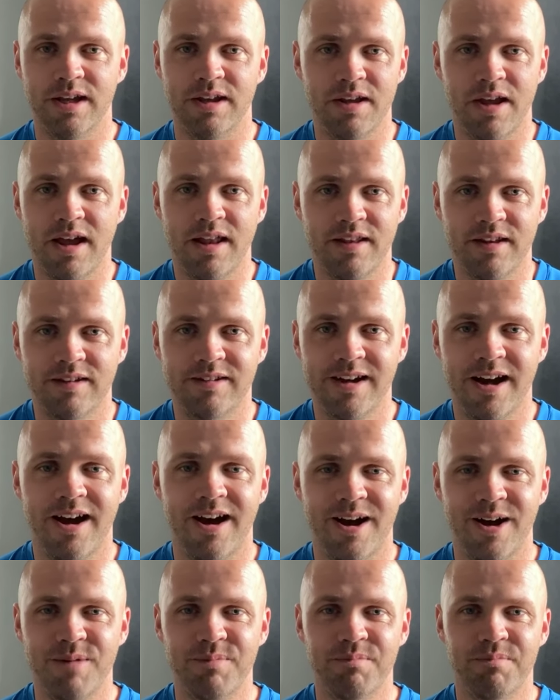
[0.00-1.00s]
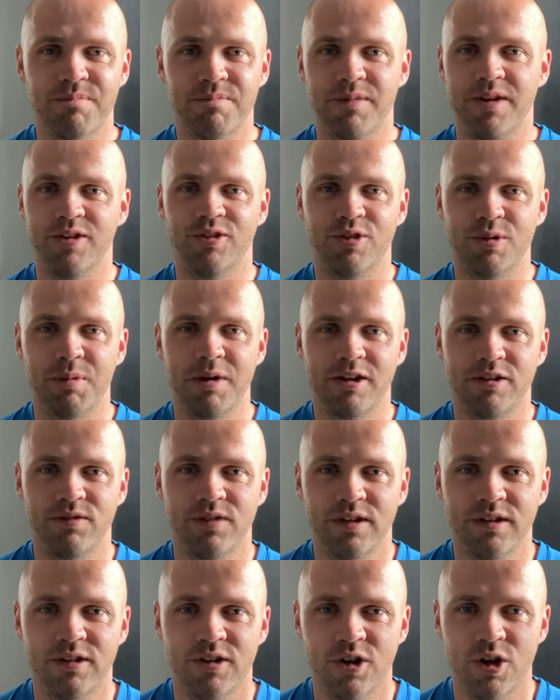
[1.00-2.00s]
At the time, it's the best
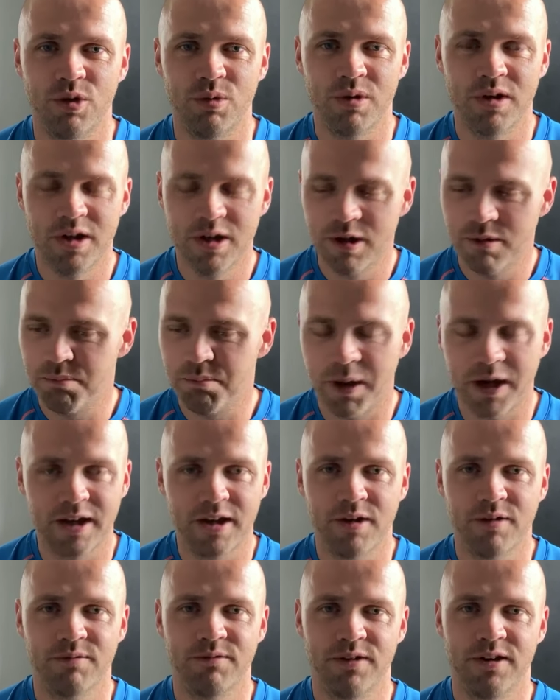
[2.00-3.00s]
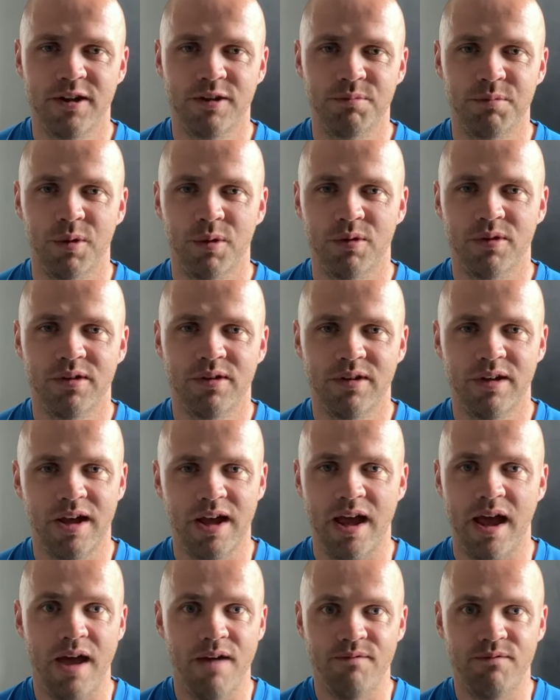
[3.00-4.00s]
thing to do. Bang it on Facebook.
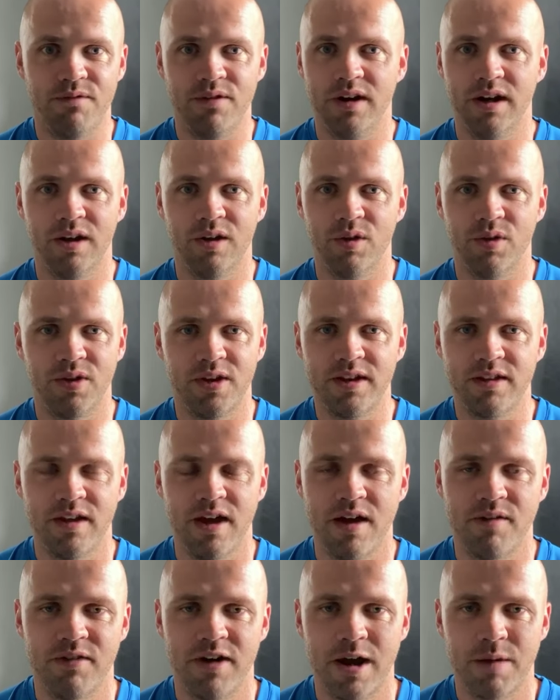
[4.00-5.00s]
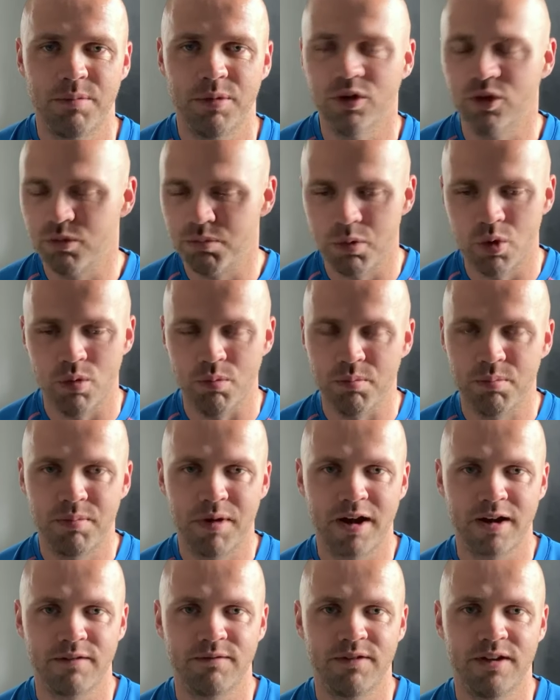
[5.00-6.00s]
Every little thing that ever happens, boom,
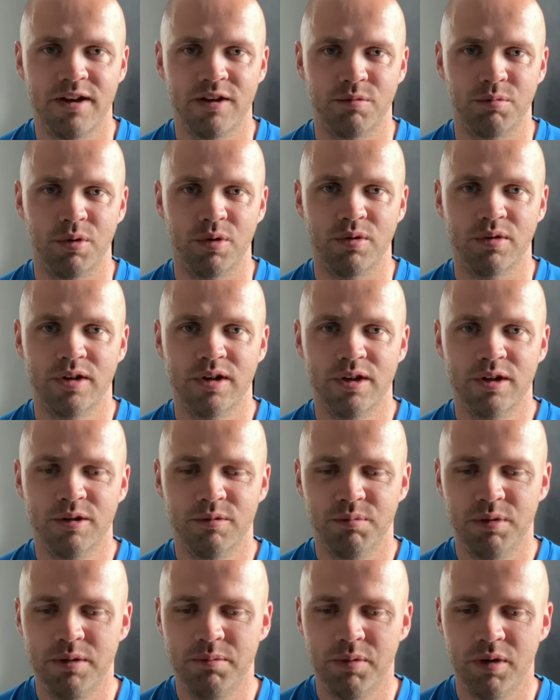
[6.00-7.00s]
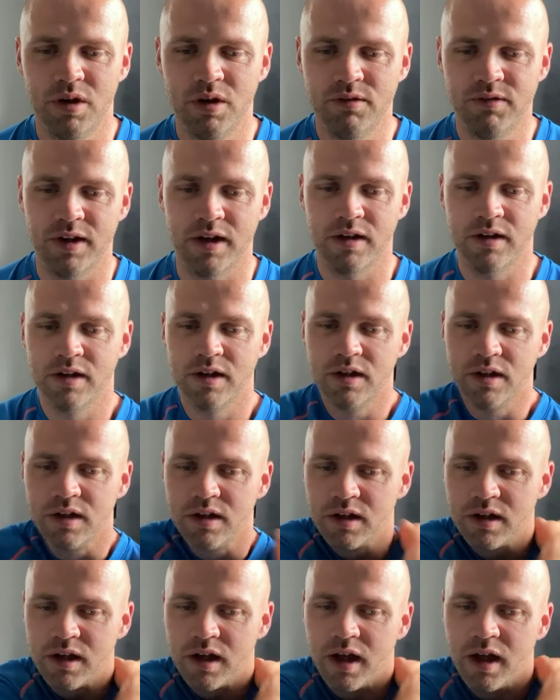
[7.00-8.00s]
bang, Facebook. People love it.
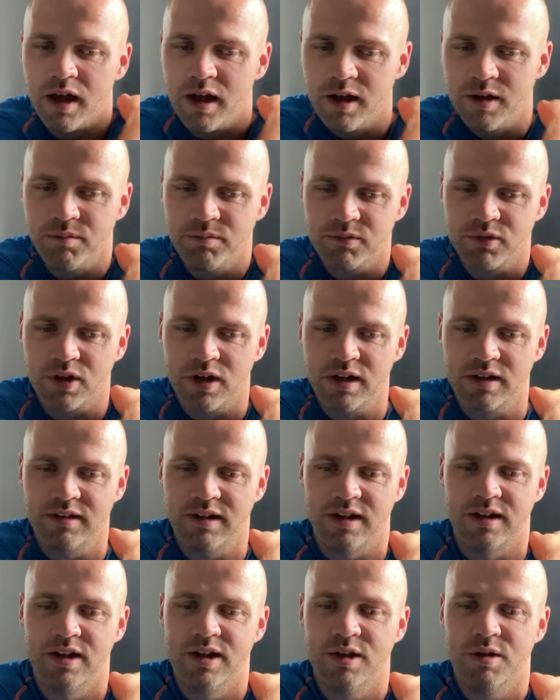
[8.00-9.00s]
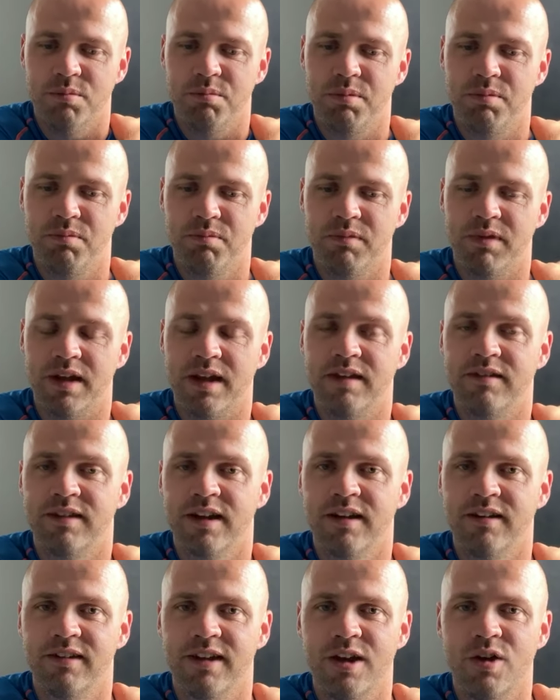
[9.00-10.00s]
So like I said,
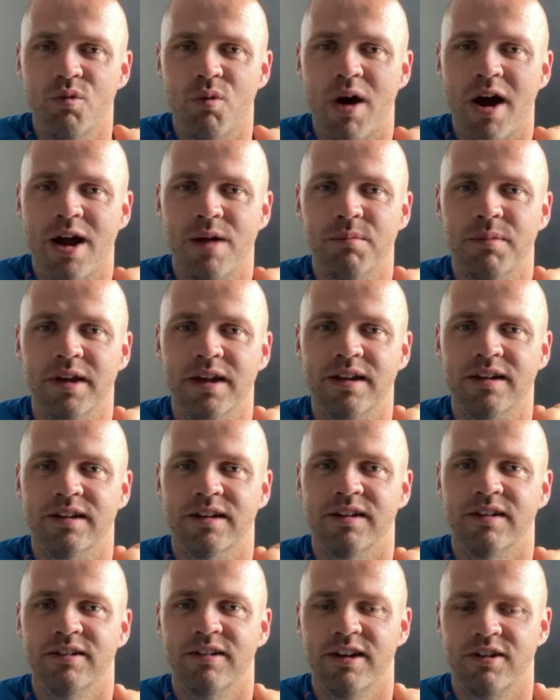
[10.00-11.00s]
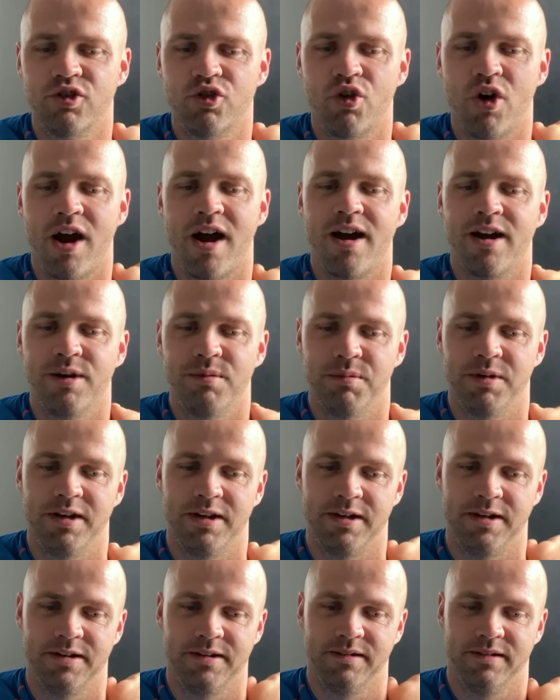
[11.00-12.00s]
instead of saying why me, say try me.
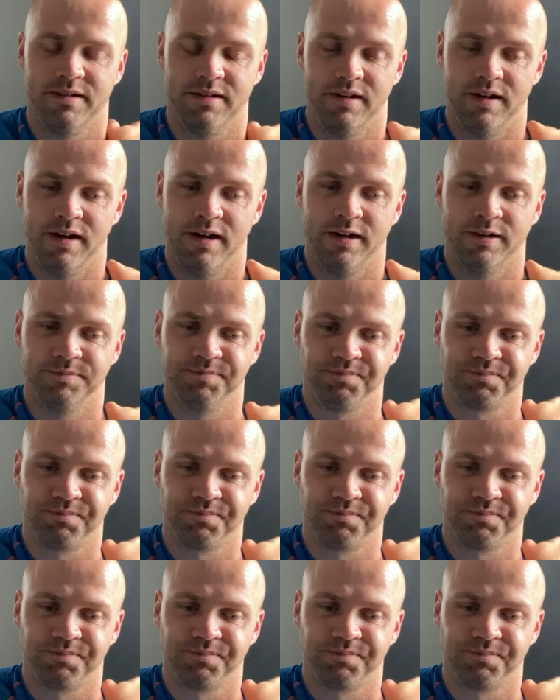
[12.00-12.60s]
Right?